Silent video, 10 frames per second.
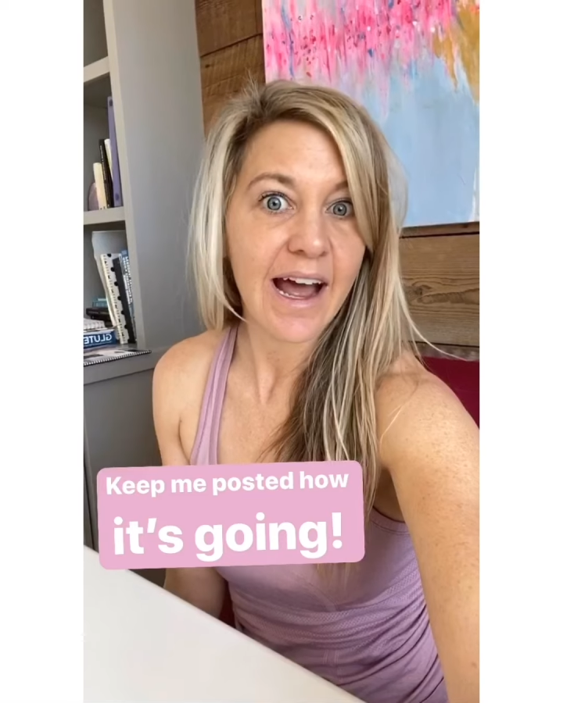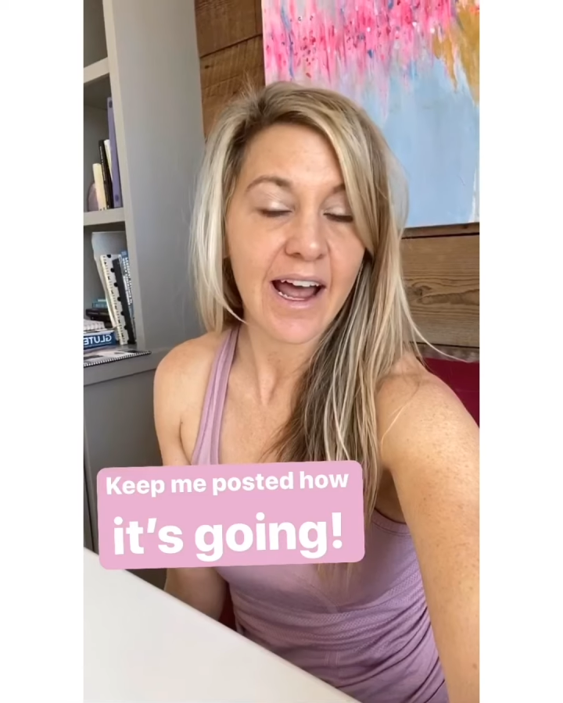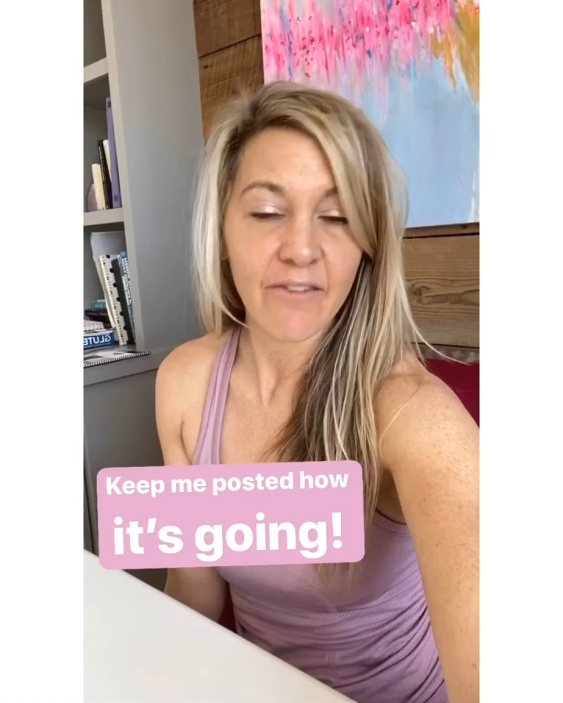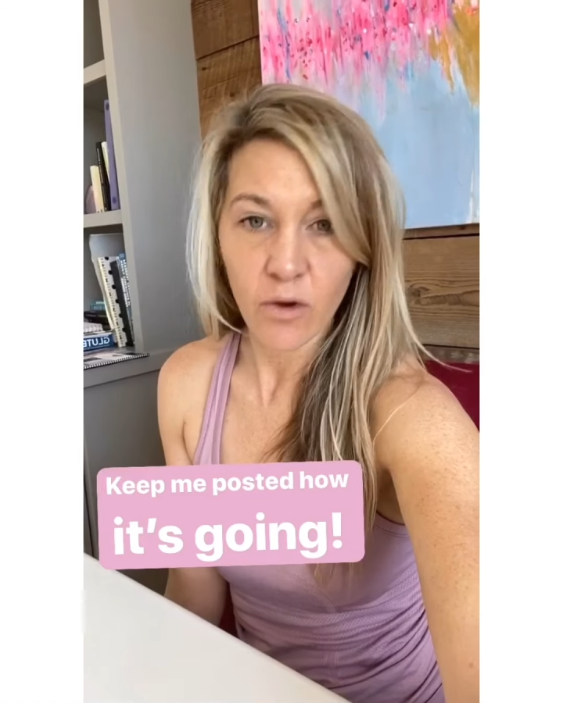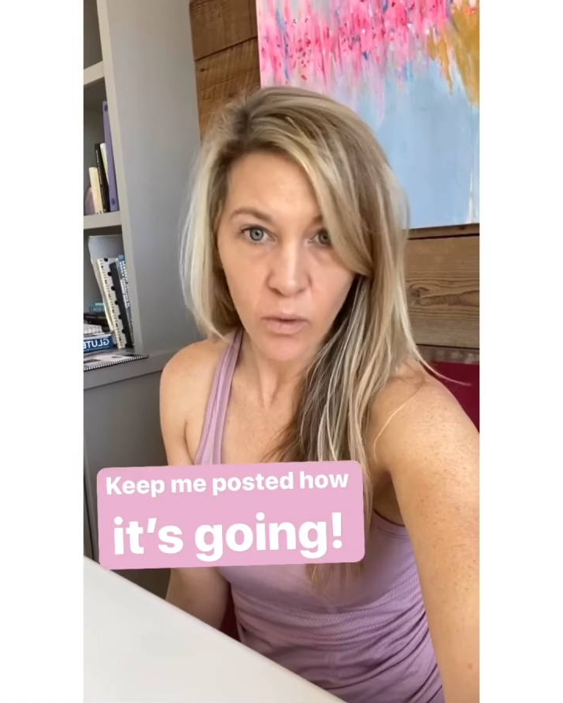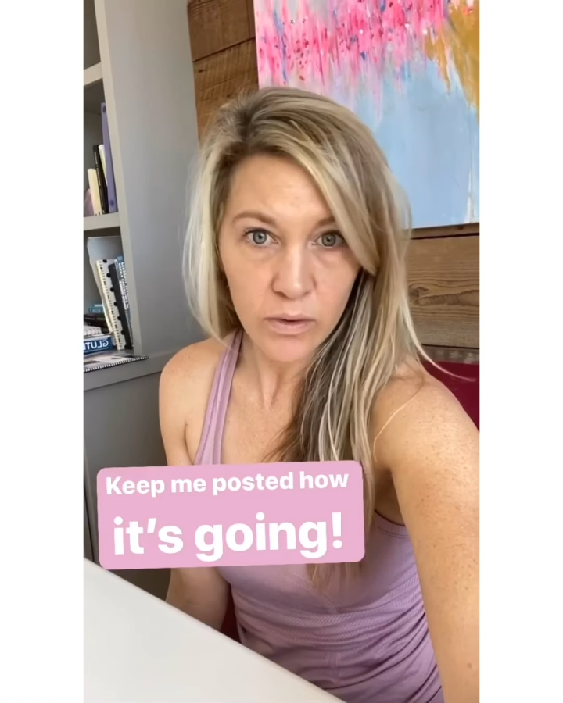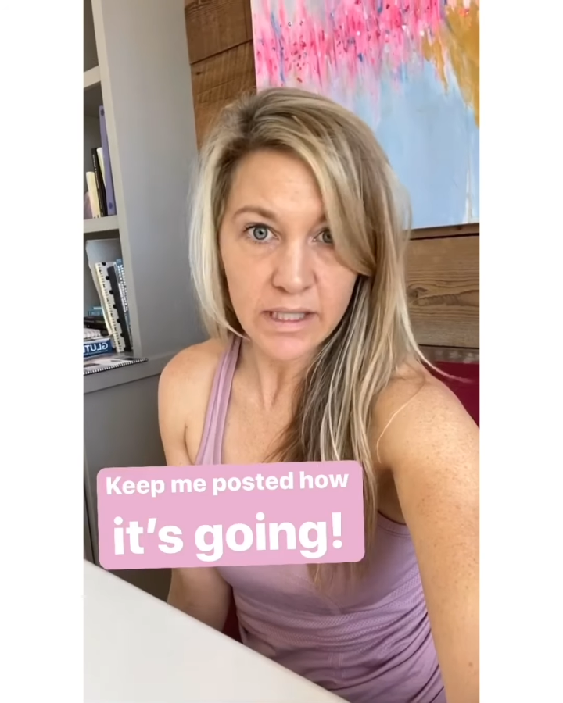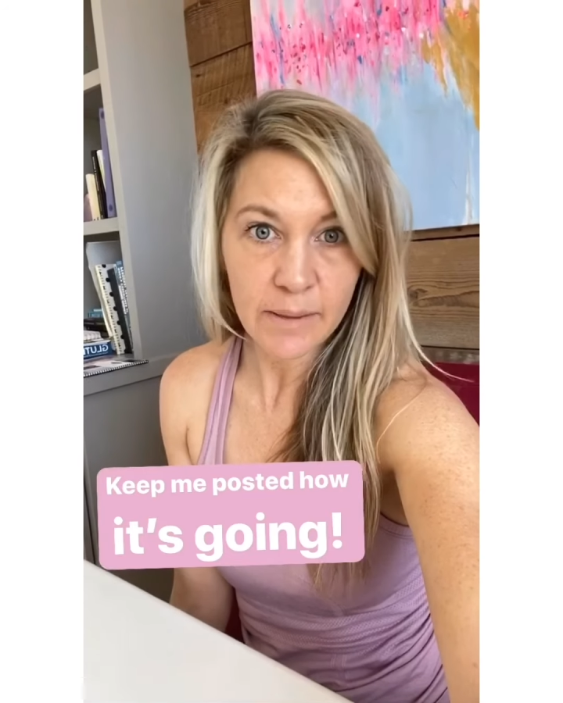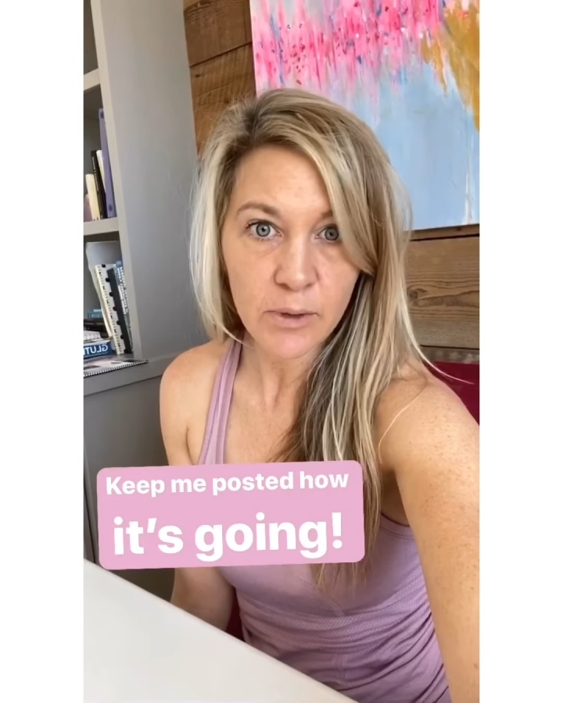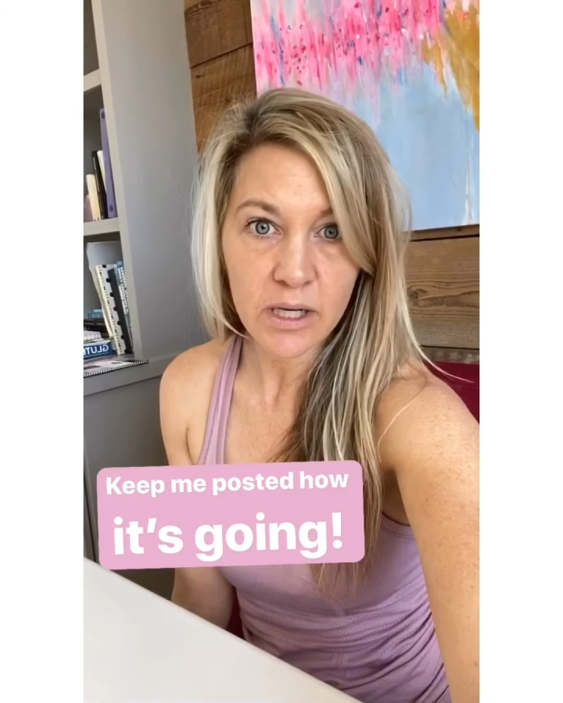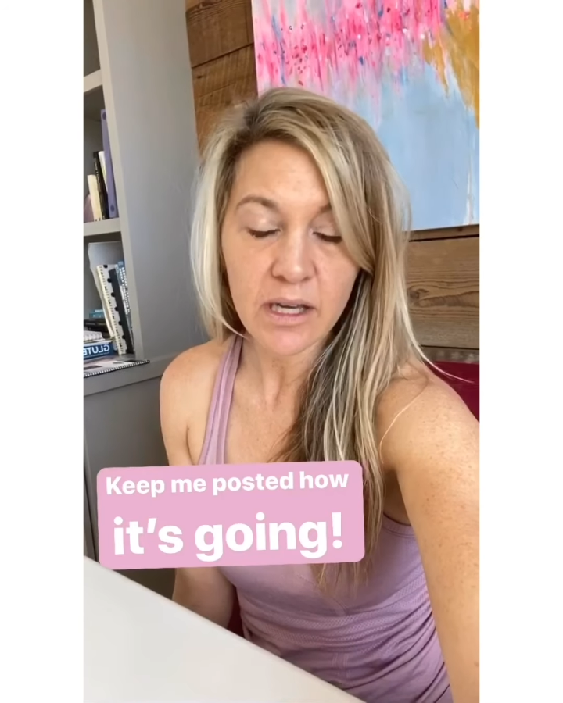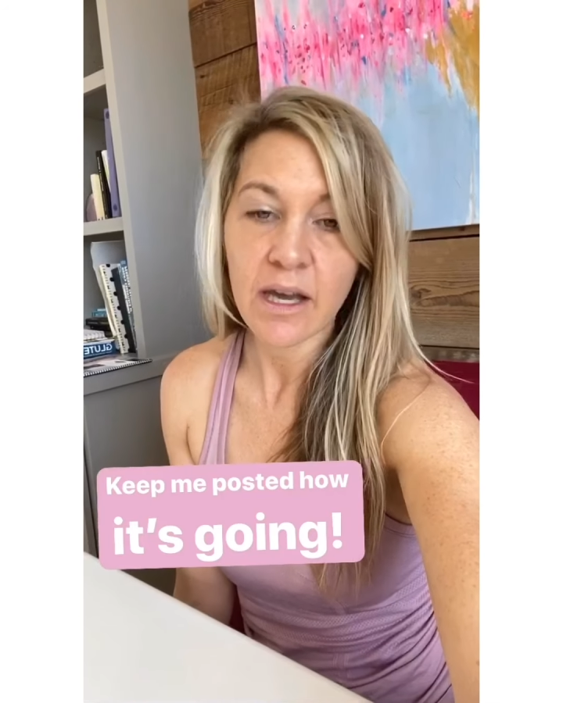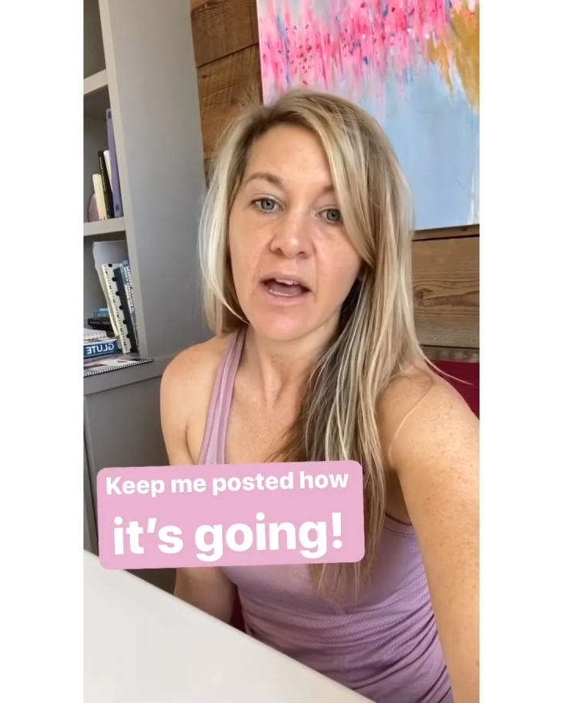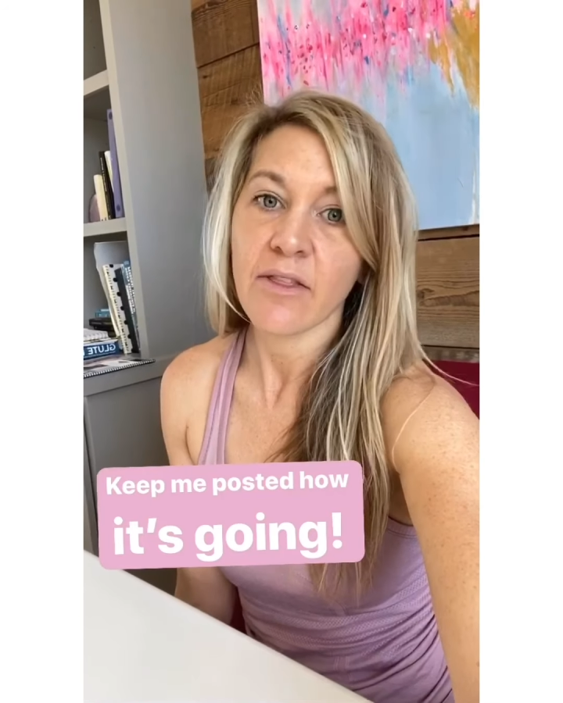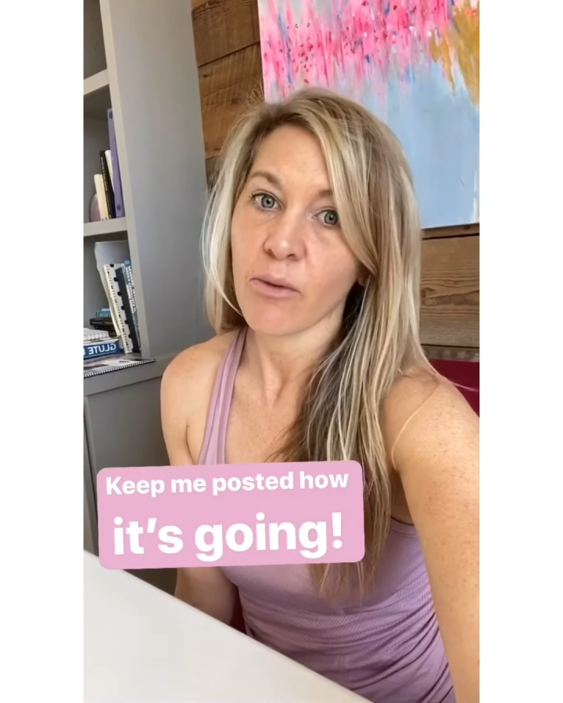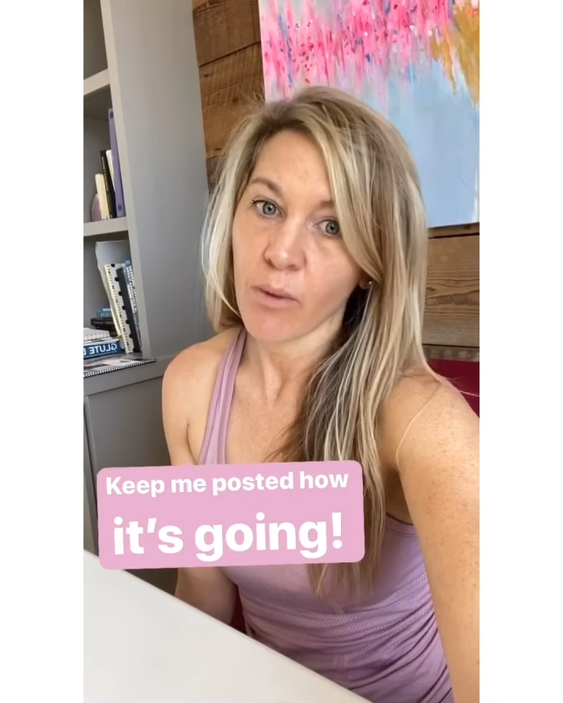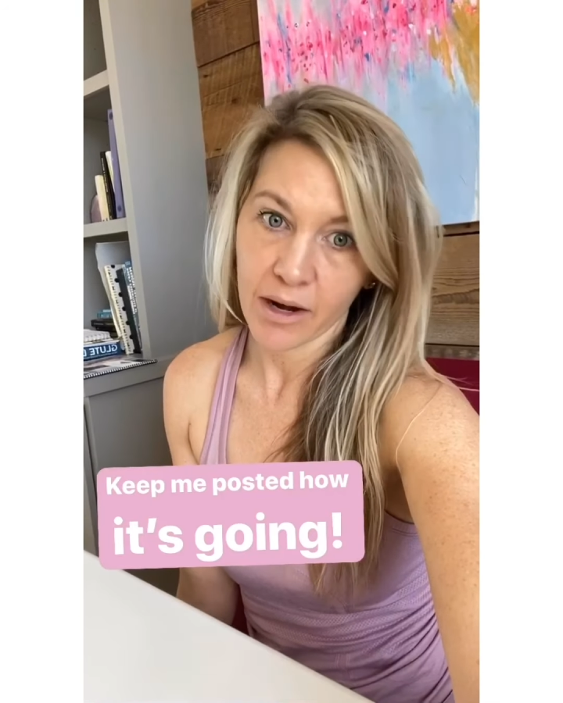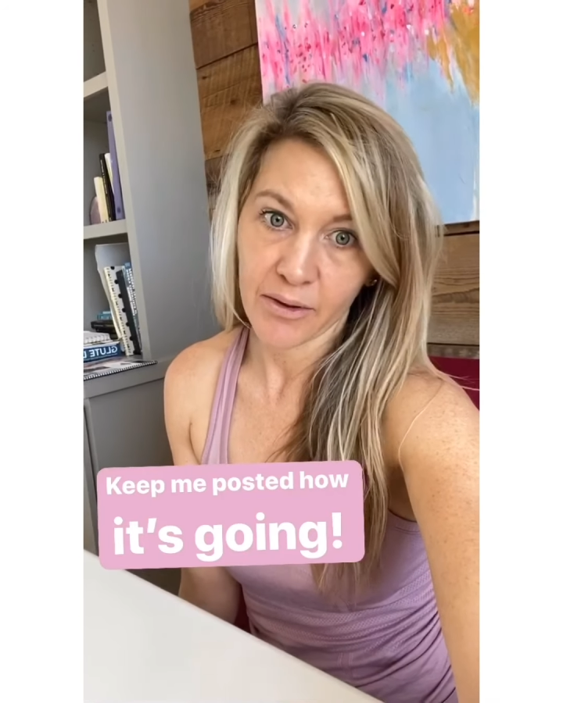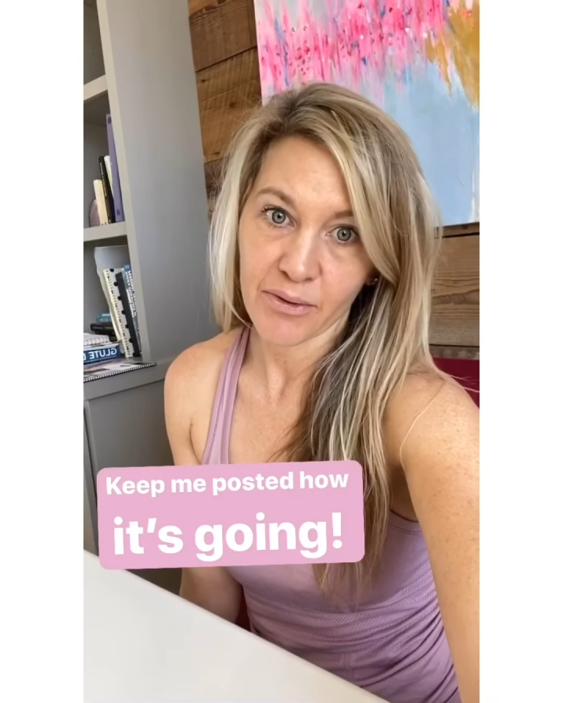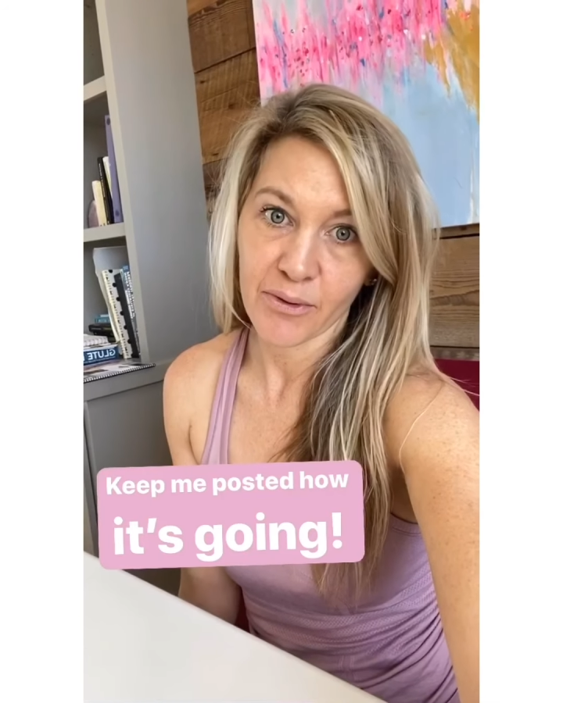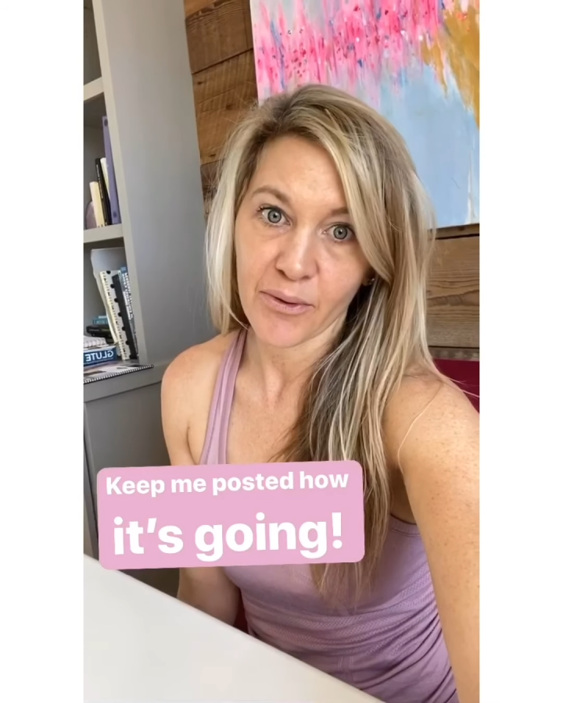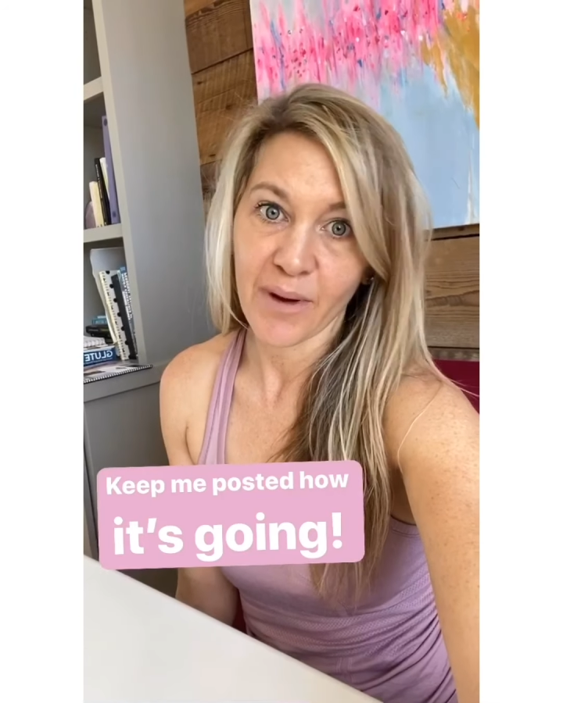I have a whole ebook that will walk you through